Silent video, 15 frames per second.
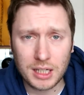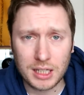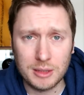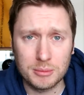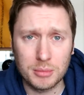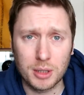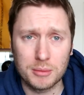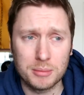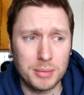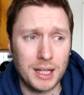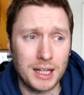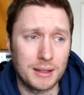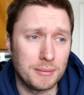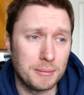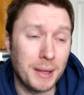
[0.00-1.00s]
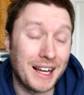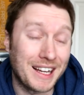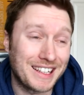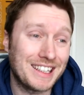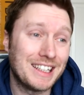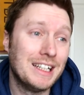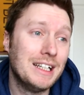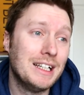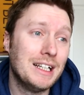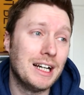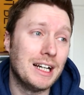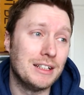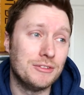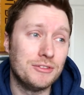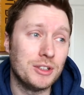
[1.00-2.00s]
clean blood back,
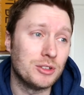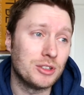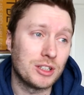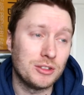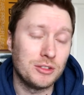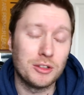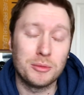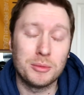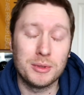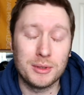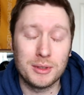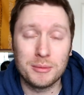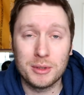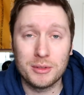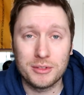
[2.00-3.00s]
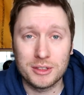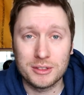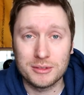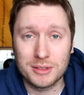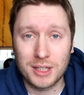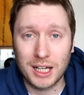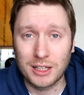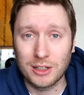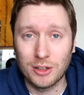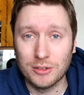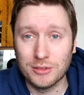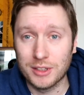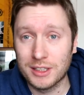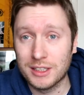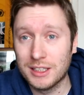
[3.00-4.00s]
and it feels like you've got a bit of a
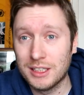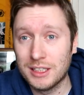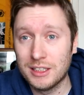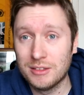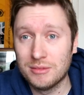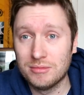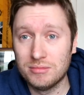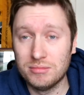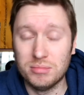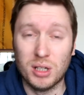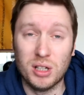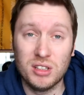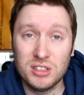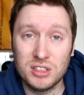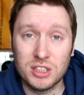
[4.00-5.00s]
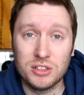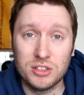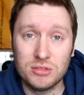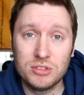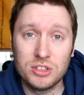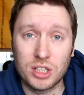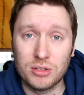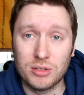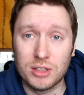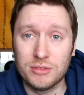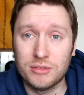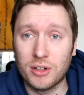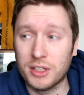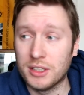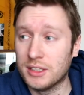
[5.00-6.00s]
hangover, but you're generally
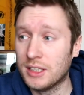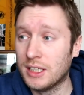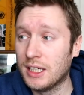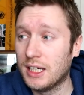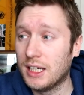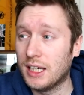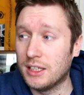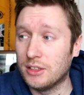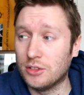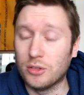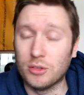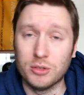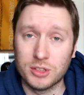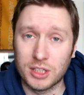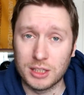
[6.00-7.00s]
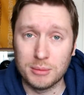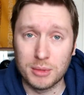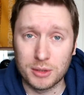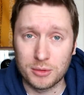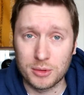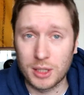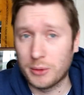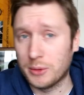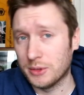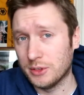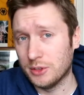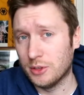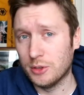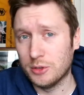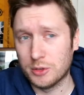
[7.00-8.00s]
fine. You don't lose any blood with that
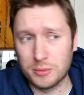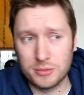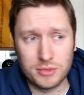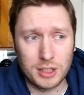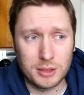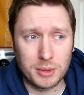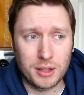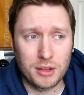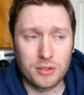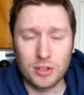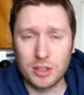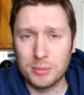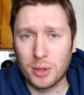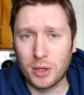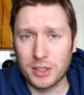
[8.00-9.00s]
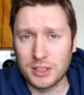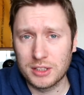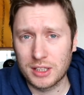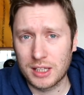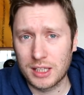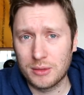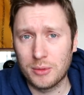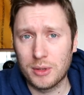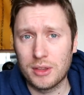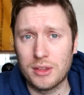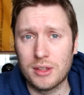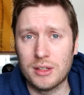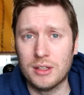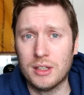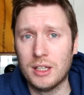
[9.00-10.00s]
one. You lose around about 3 pints, I think,
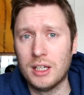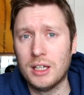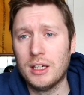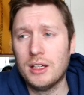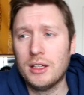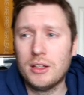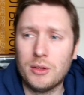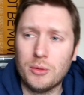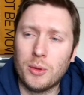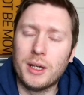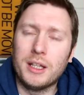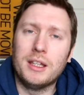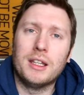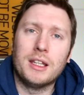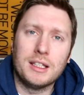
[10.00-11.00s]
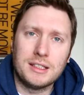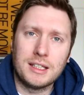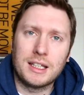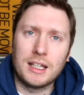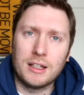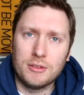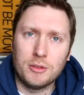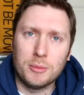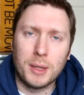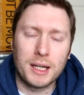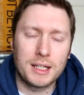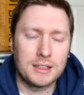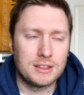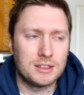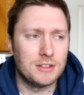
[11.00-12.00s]
with the way that they take it out of your
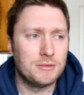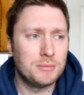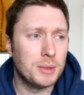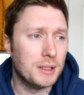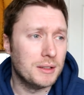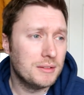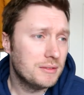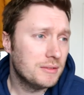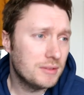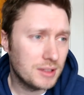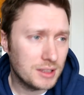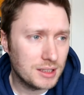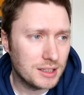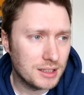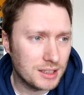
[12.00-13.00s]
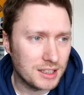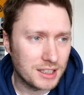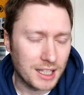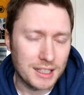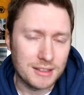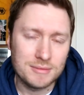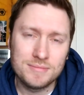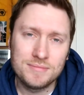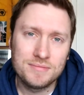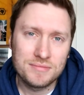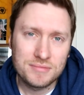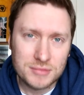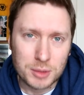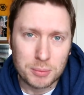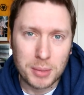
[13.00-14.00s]
back and stuff. But again,
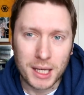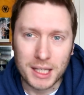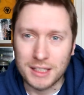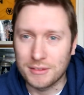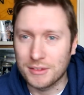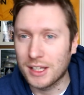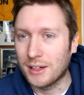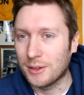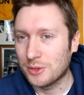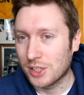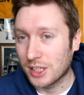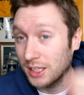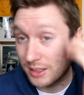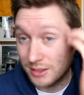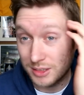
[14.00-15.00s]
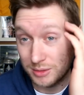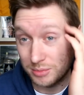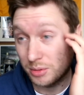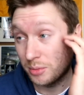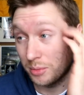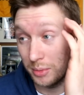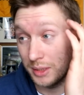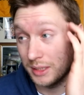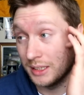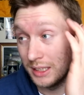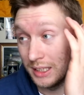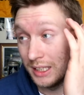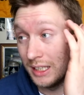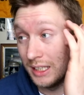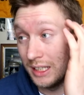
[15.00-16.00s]
the pain of that, I was thinking, is probably